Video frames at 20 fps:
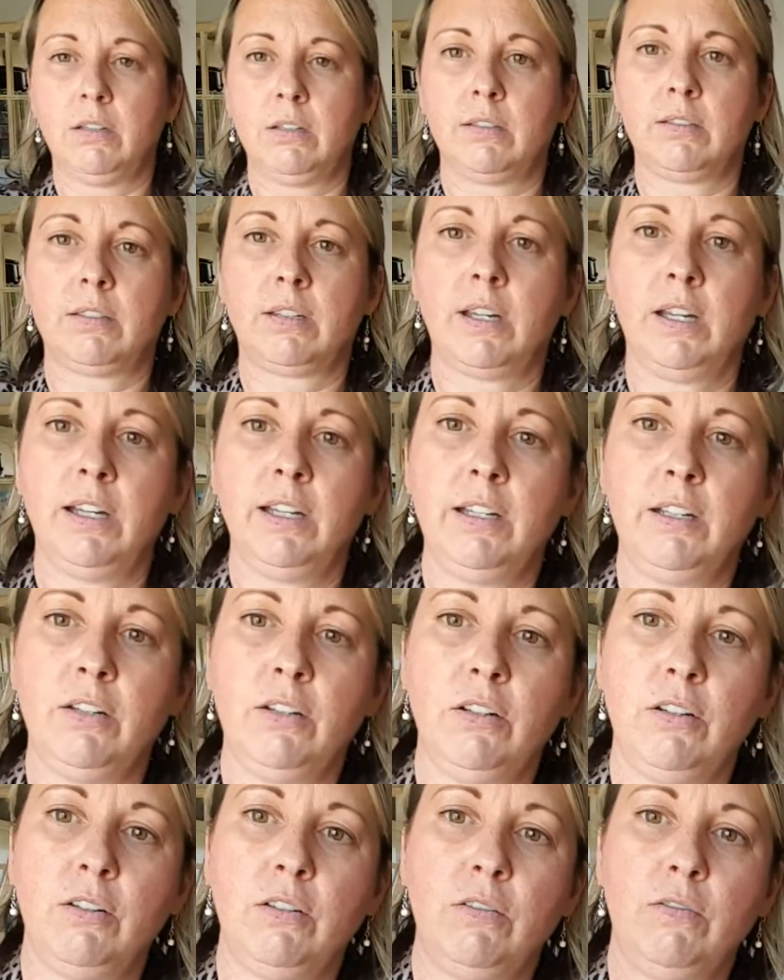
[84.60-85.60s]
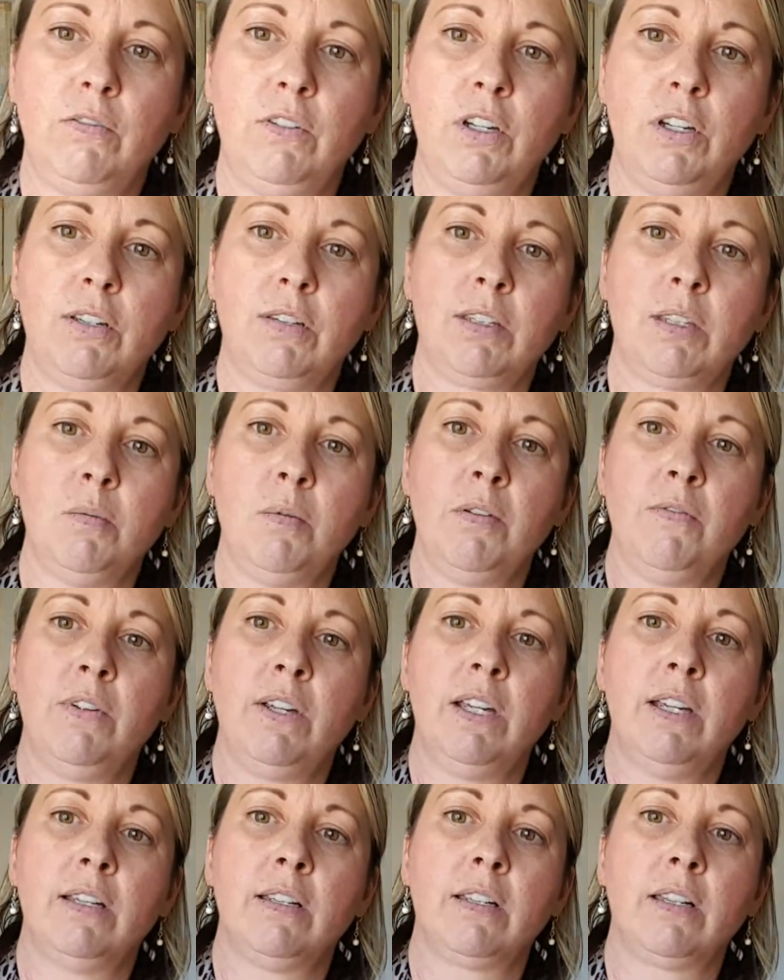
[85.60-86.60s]
It's kind of, some of
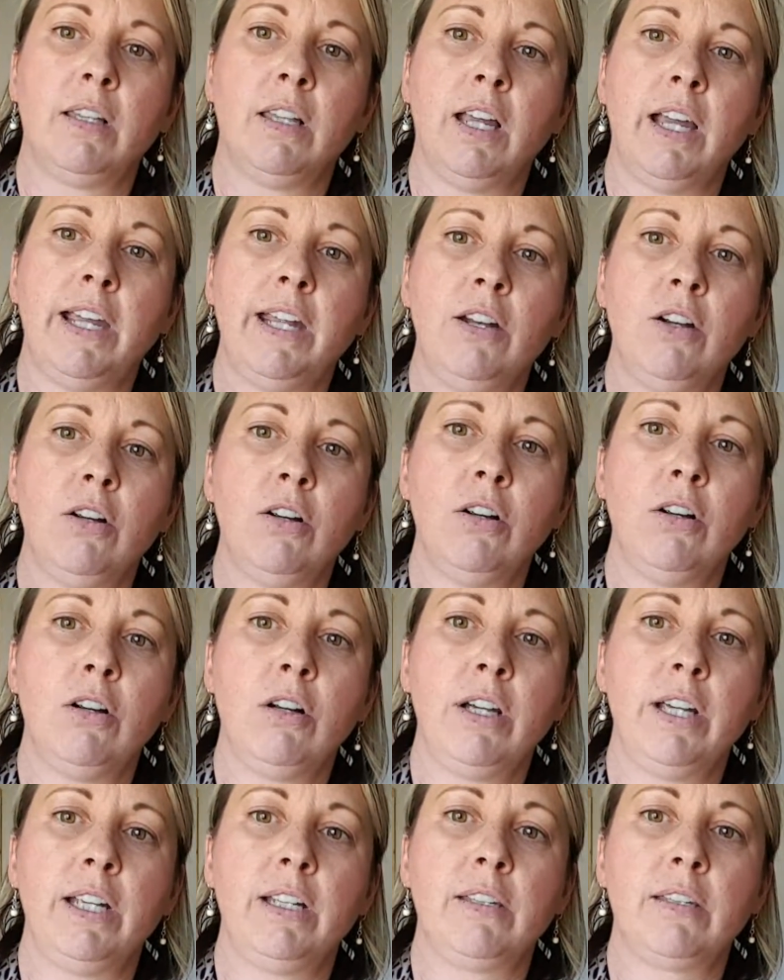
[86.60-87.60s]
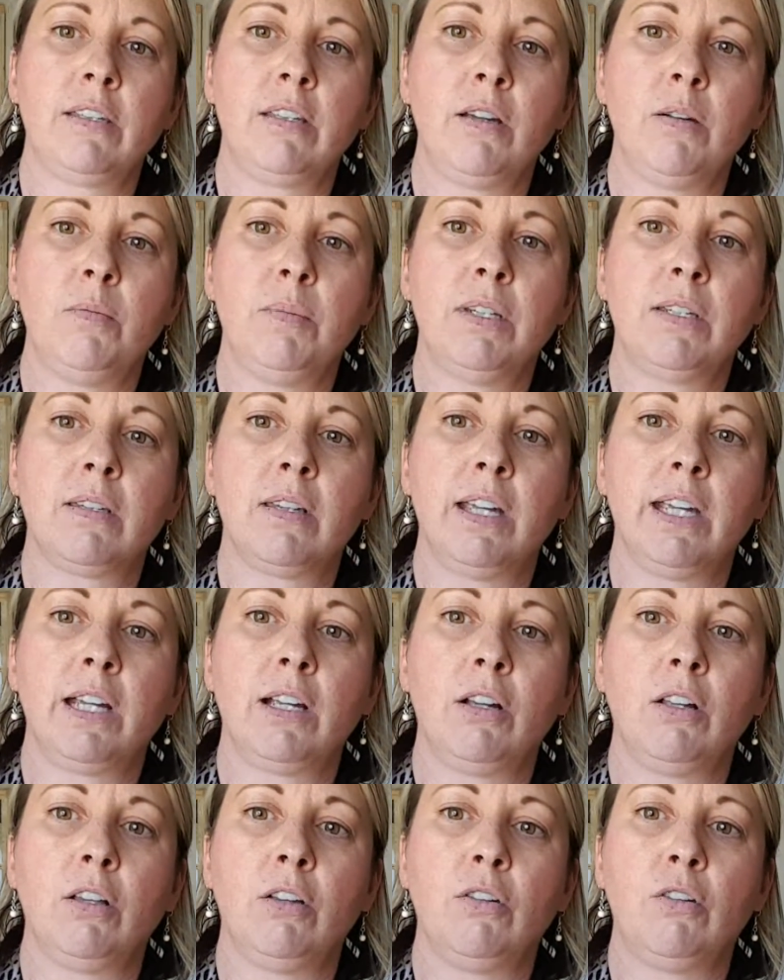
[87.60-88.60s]
it is lighter and some is like
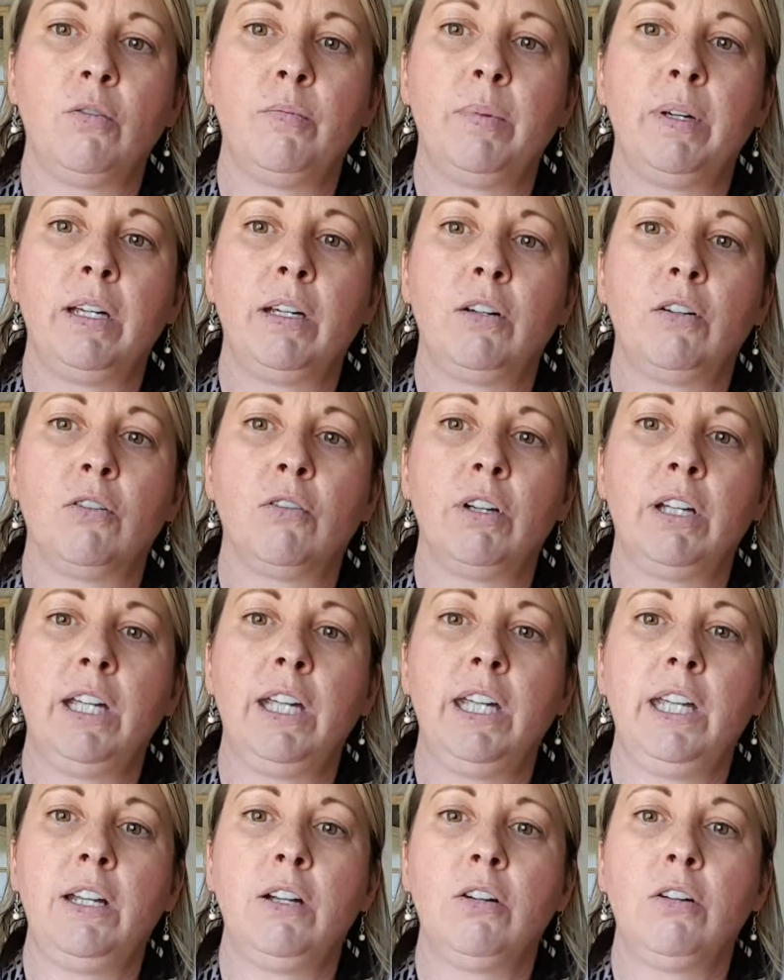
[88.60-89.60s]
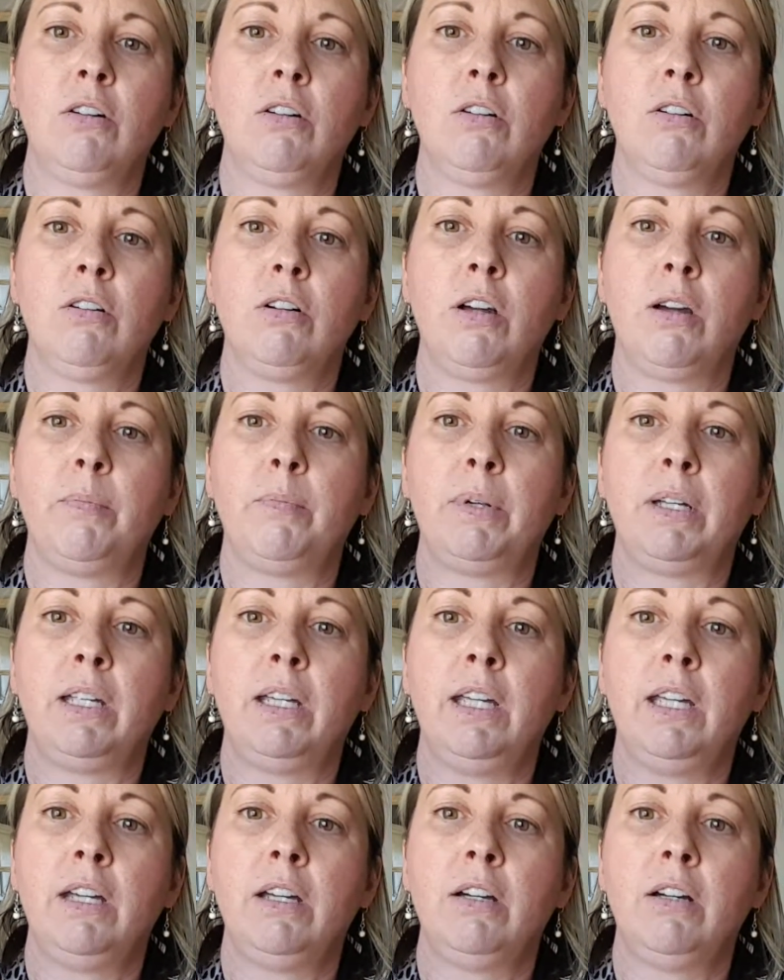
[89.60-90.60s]
a little bit greener up in
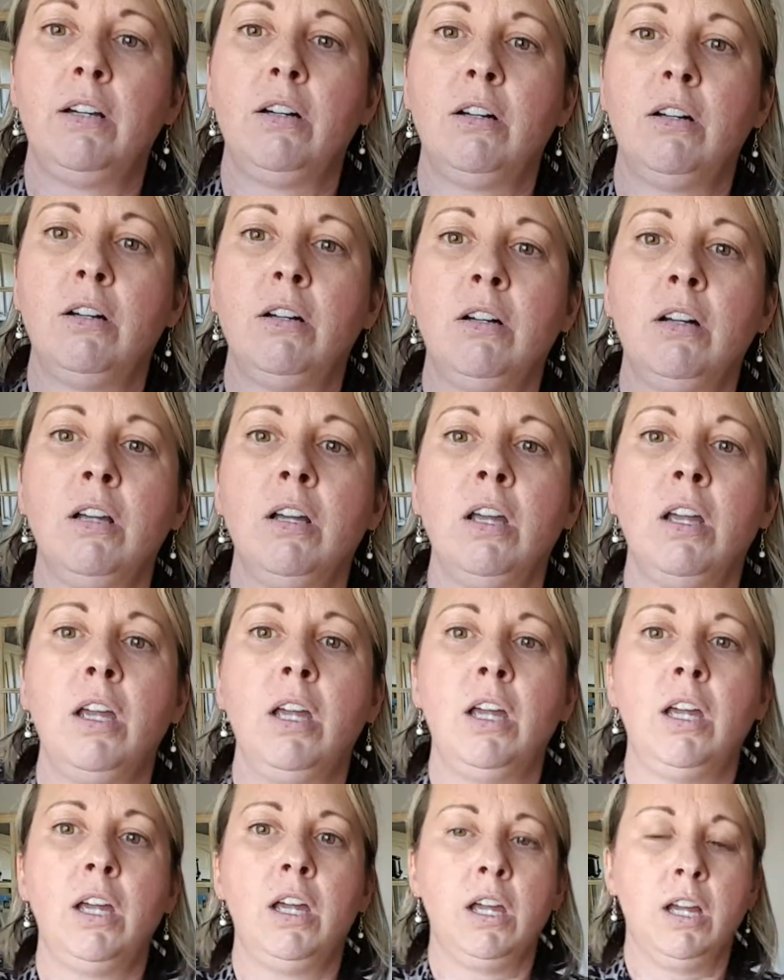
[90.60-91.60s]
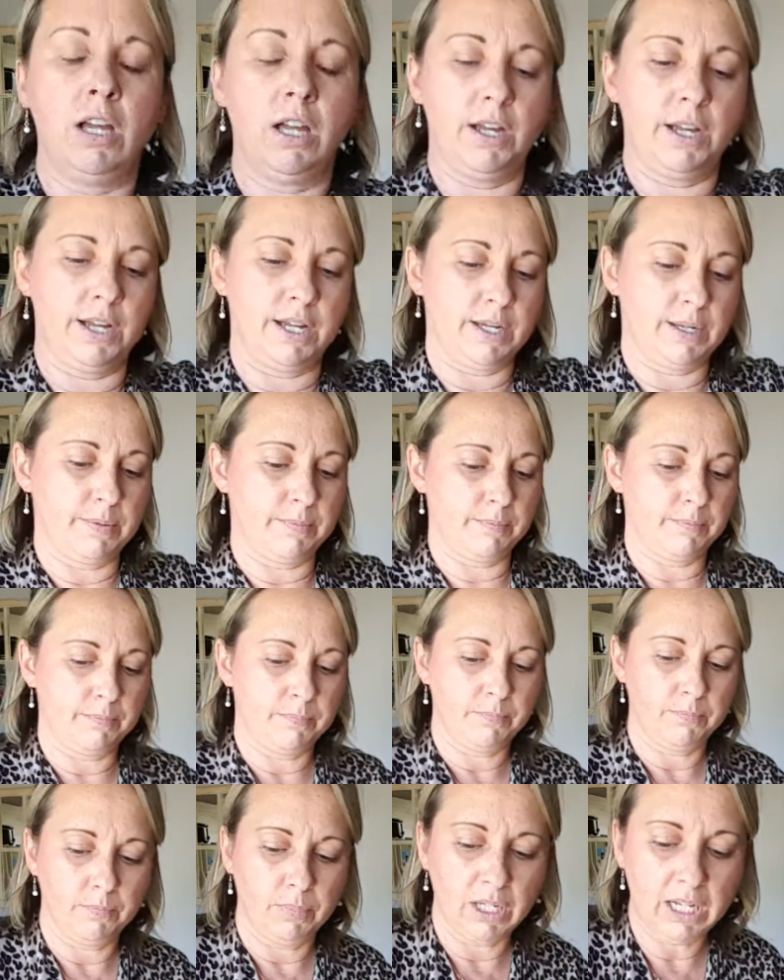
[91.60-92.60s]
here.
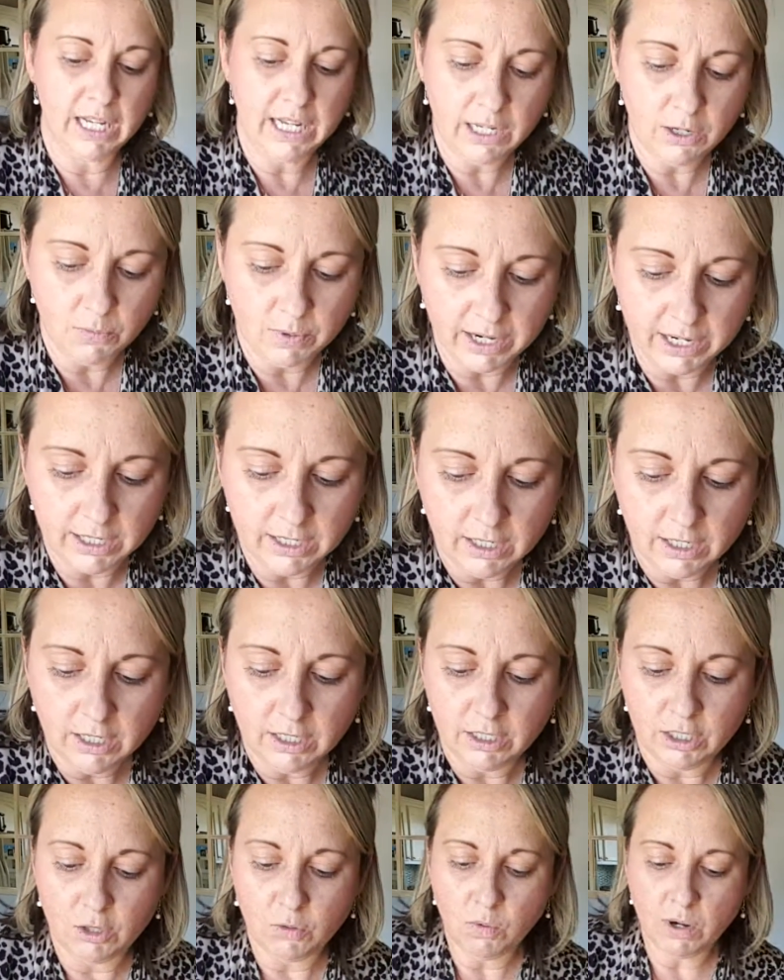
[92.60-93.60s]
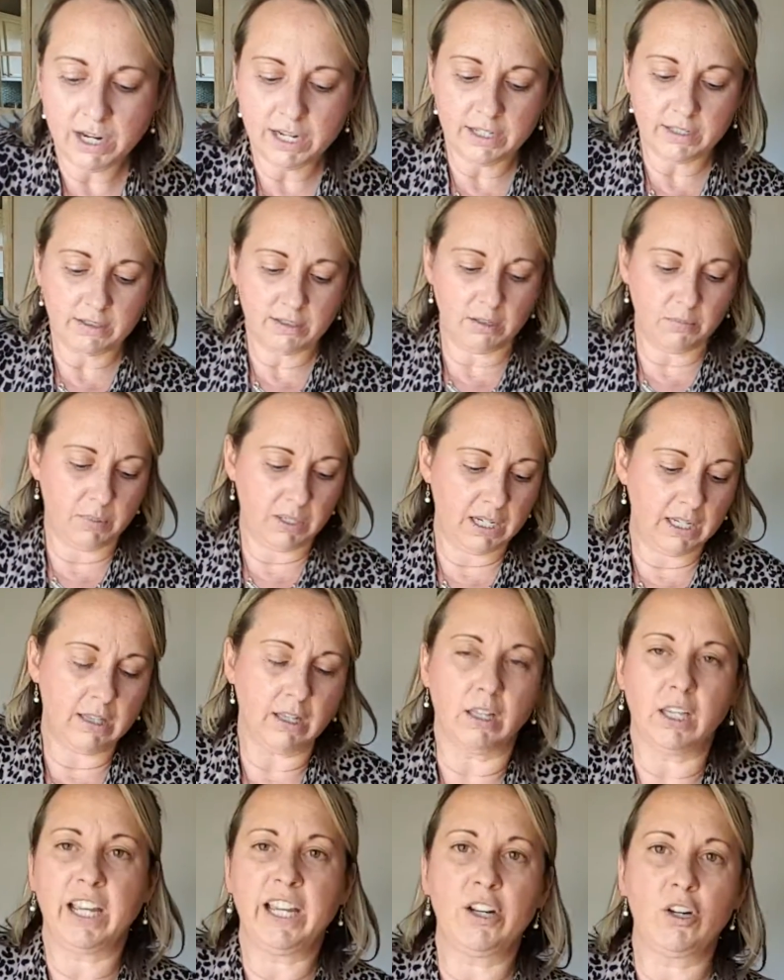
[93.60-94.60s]
But anyway, you want it to be the
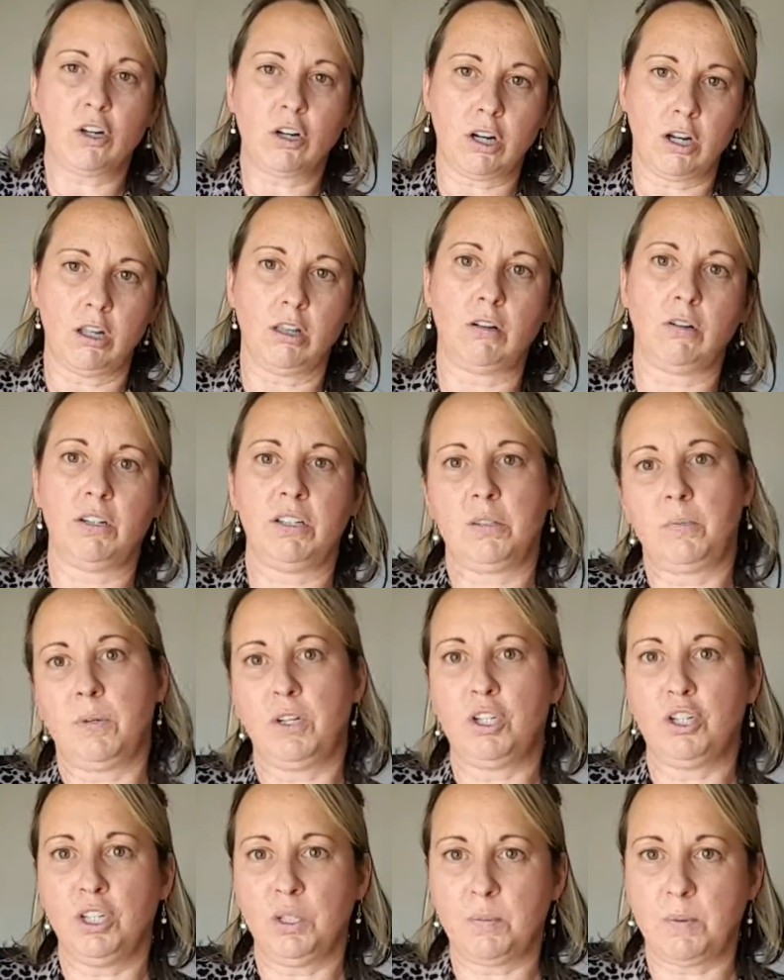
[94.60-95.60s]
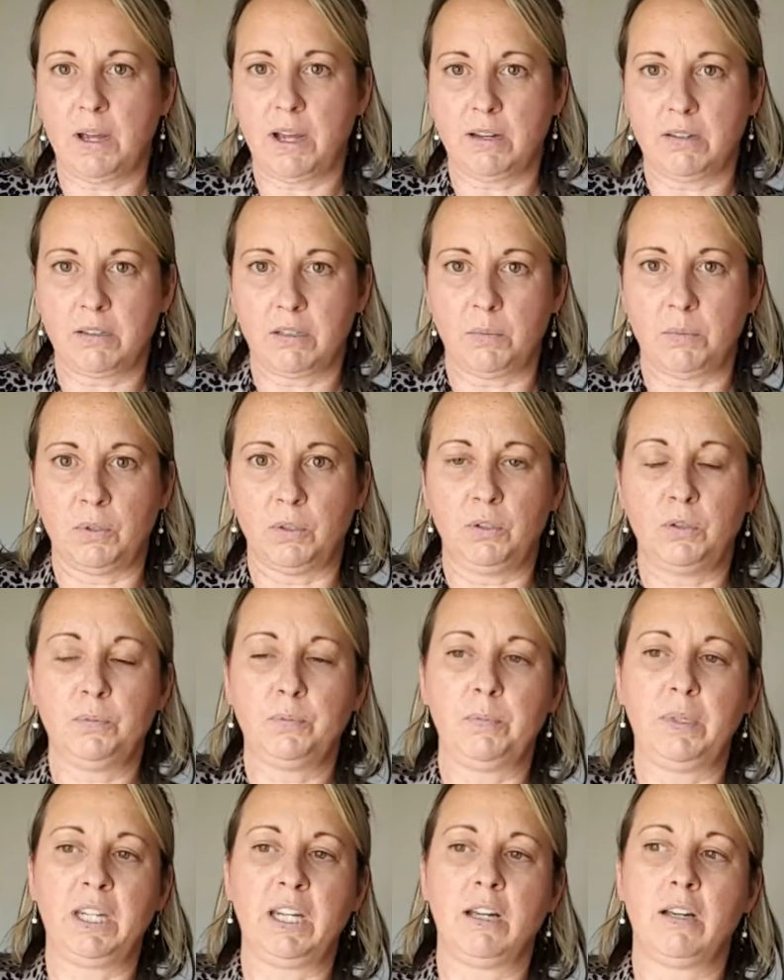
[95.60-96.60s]
lighter color as much as possible
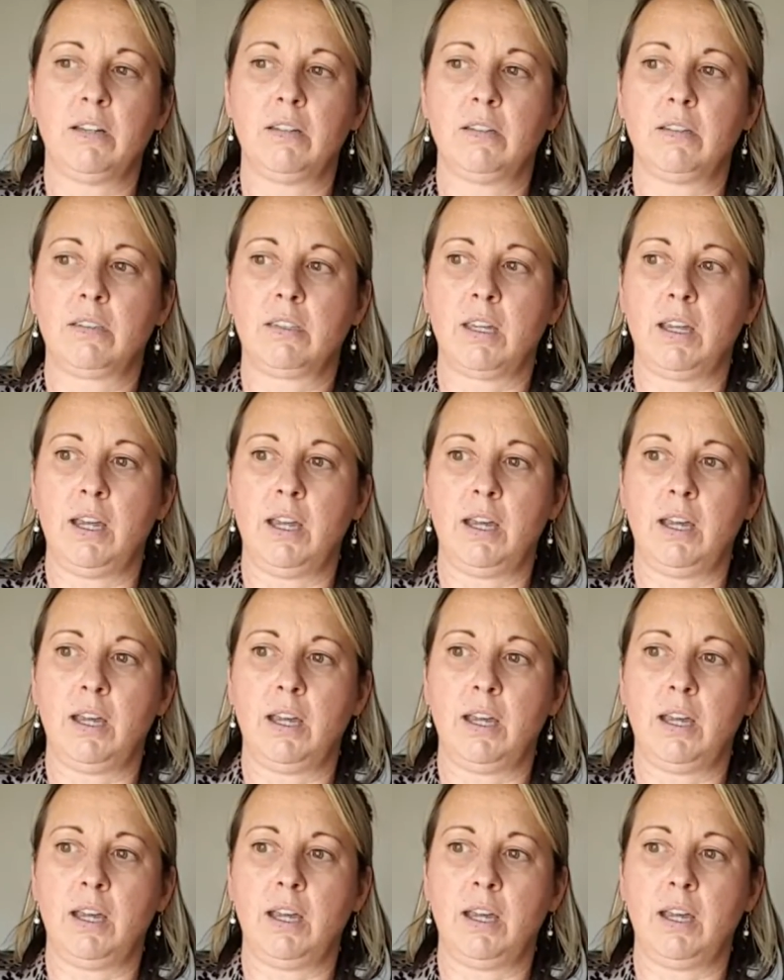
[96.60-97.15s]
because